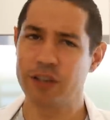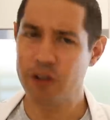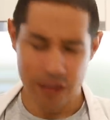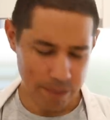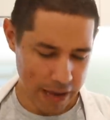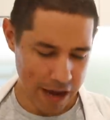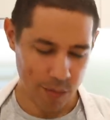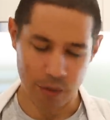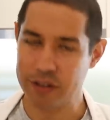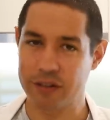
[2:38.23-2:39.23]
You know the power
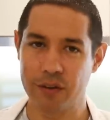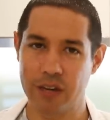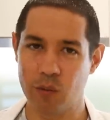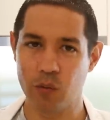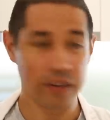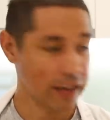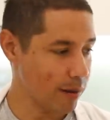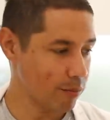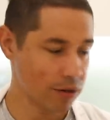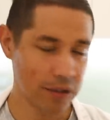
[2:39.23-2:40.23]
bricks that you get with
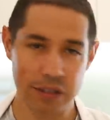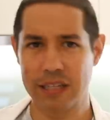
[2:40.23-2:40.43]
cameras,